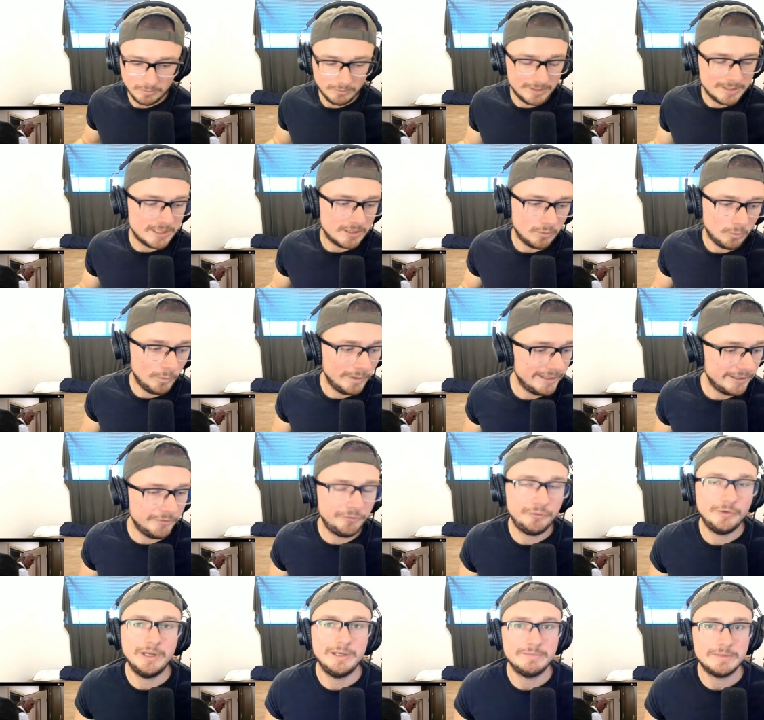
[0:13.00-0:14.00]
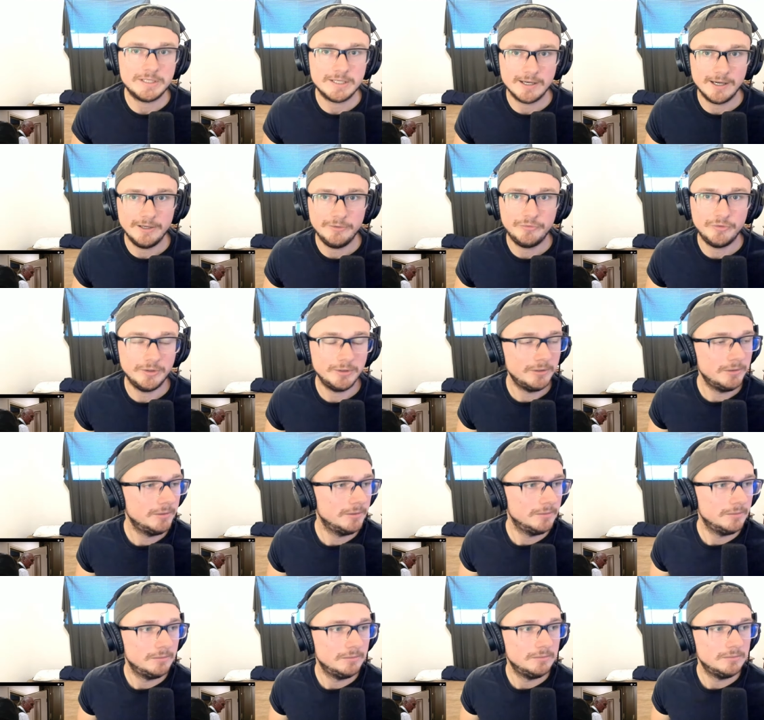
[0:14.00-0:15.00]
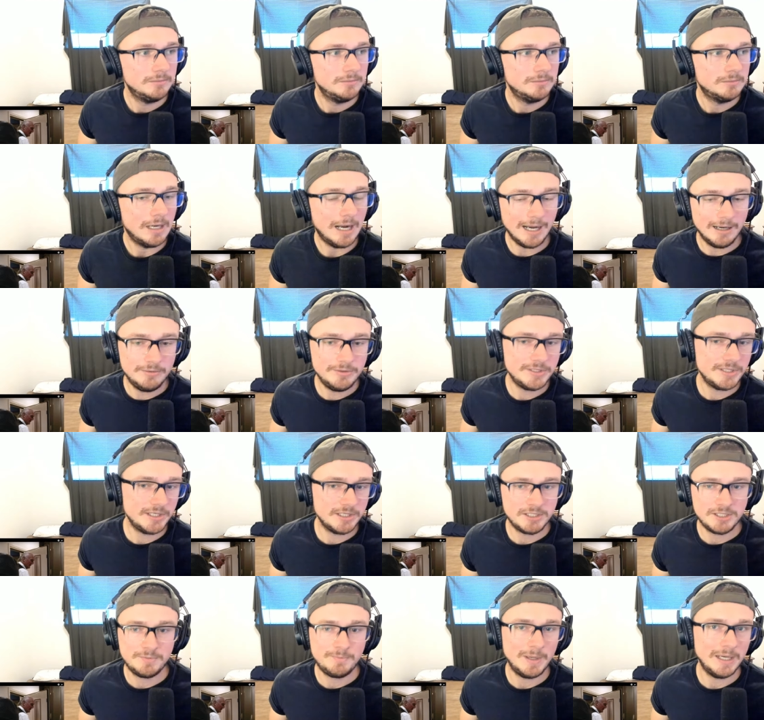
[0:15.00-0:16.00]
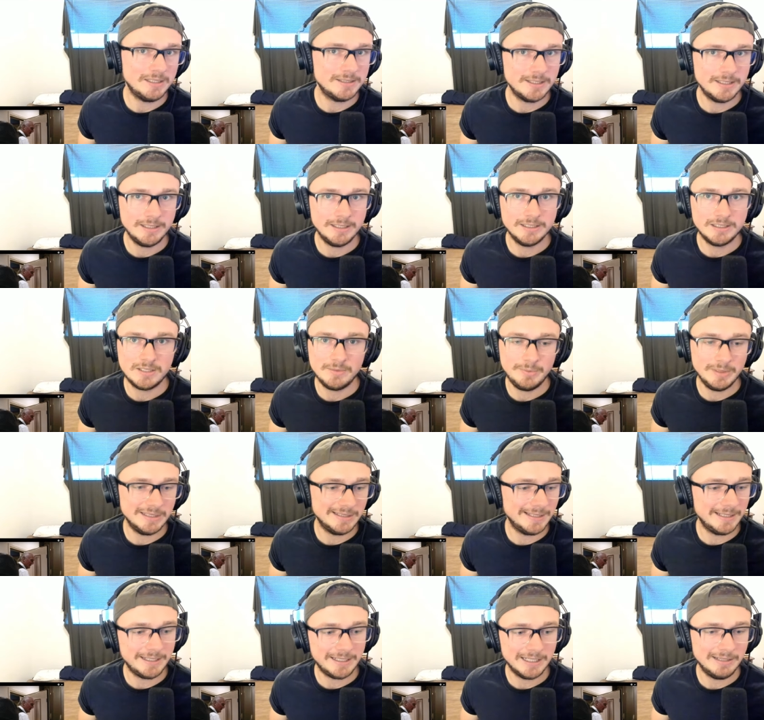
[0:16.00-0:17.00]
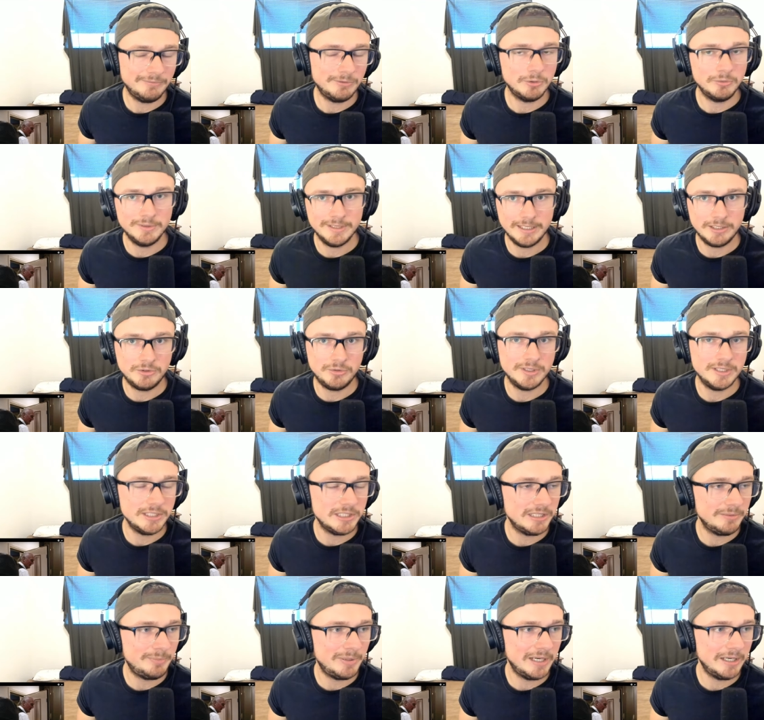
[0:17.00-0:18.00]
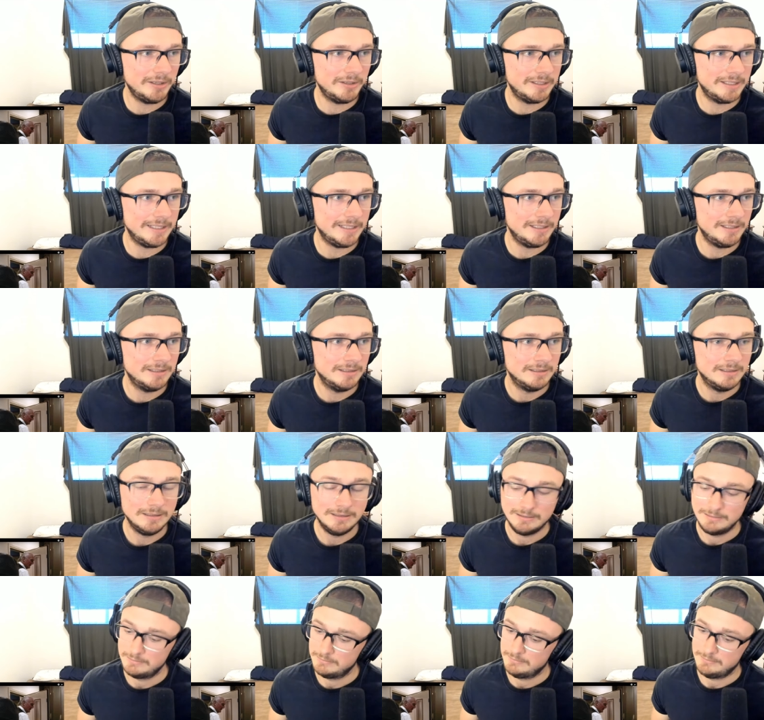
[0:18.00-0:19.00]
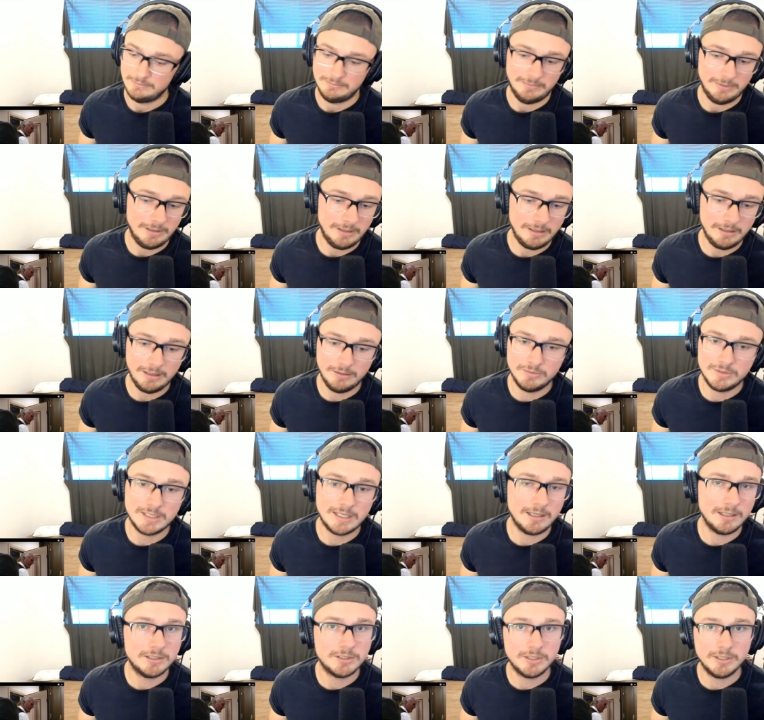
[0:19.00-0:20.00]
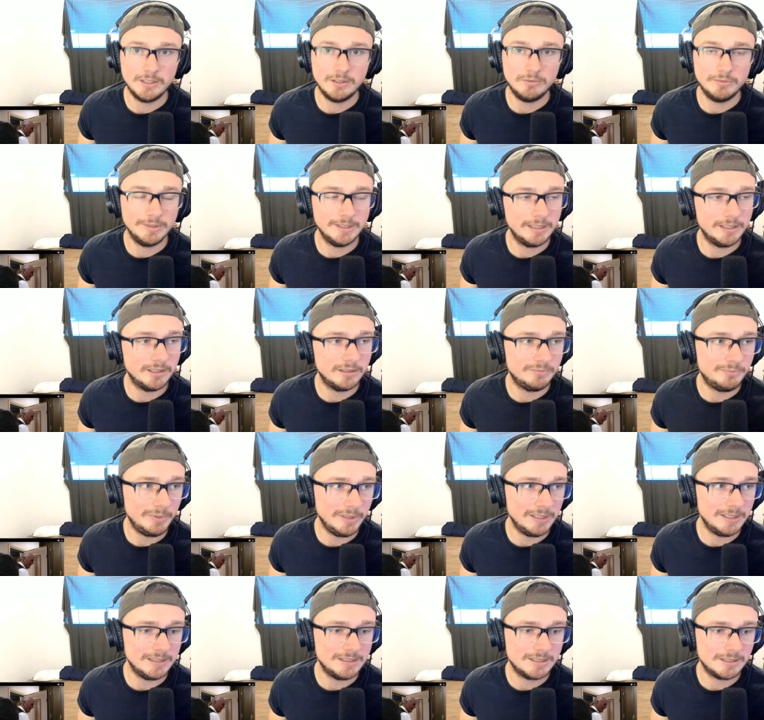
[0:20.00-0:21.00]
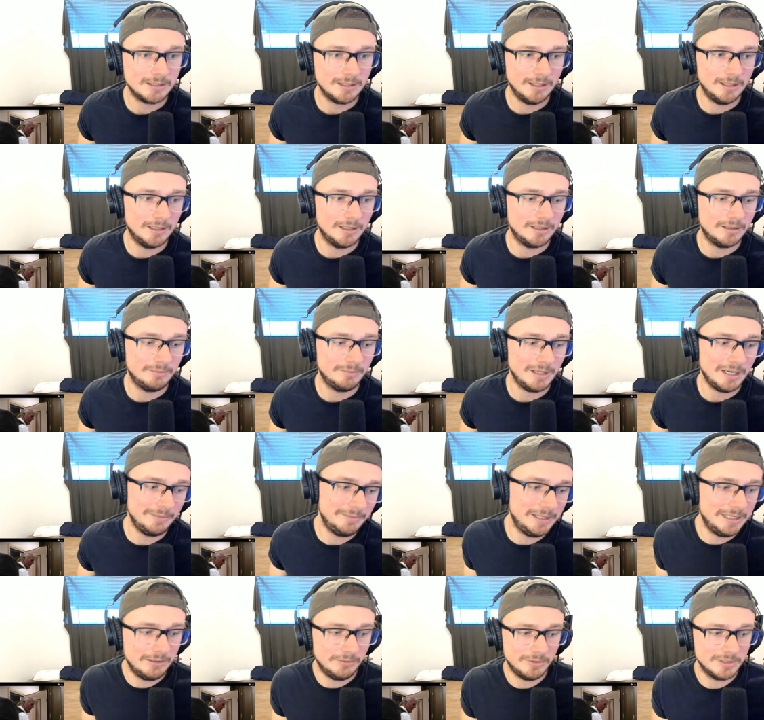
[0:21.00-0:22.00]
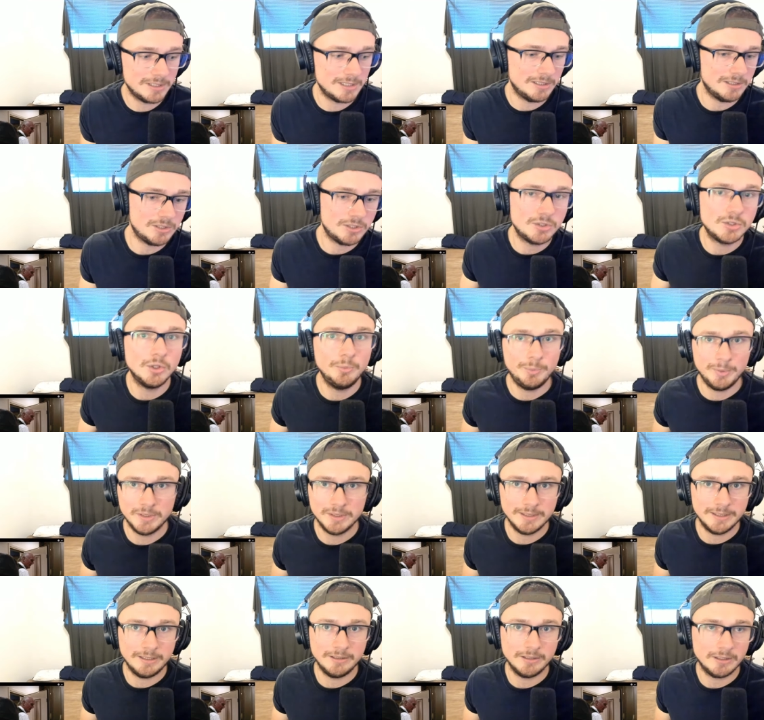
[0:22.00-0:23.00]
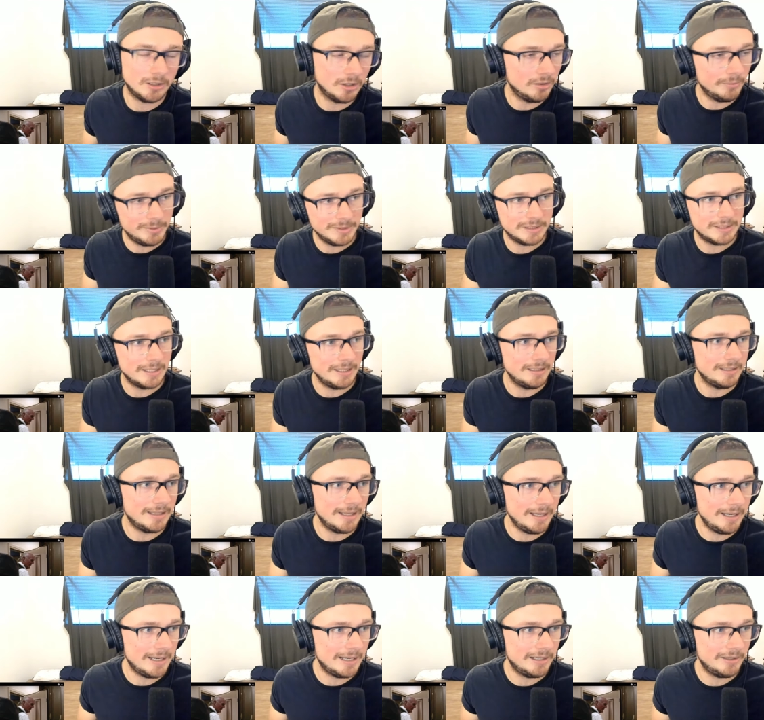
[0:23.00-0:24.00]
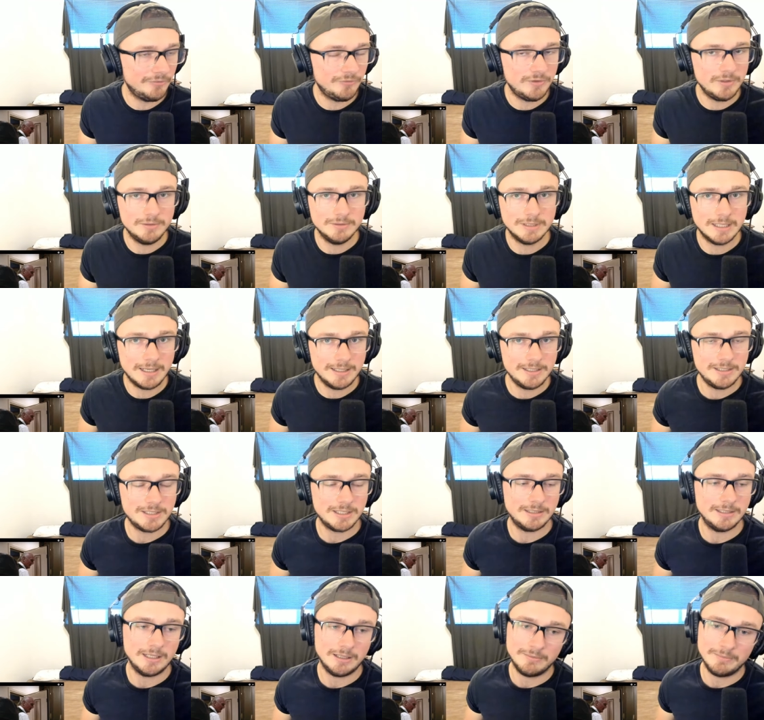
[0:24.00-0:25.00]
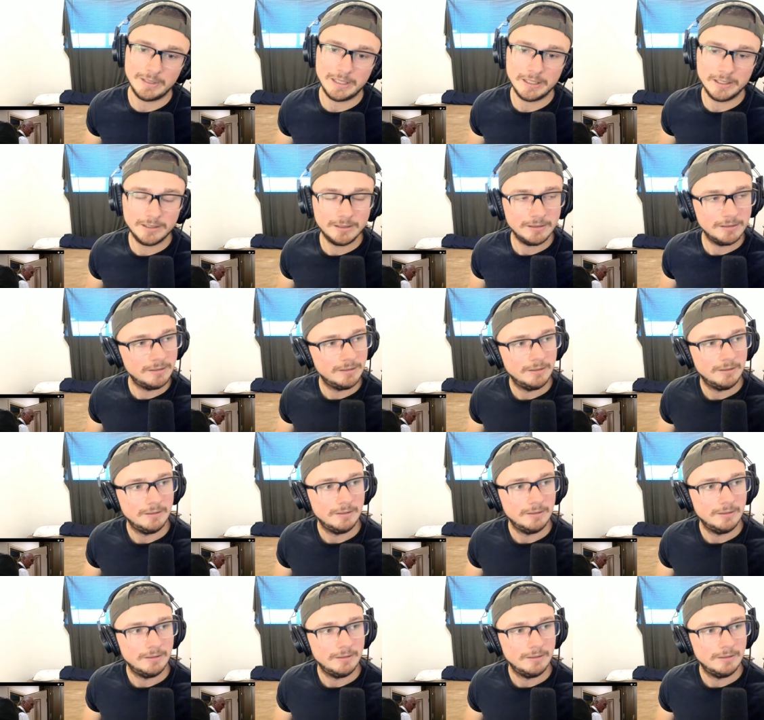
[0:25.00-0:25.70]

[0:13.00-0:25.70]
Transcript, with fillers: was it? Window frame cipher. I was expecting it to be like kind of a really cringy parody. It was actually a really good beat. I mean, it wasn't super lyrical, but they had a few lines in there, man.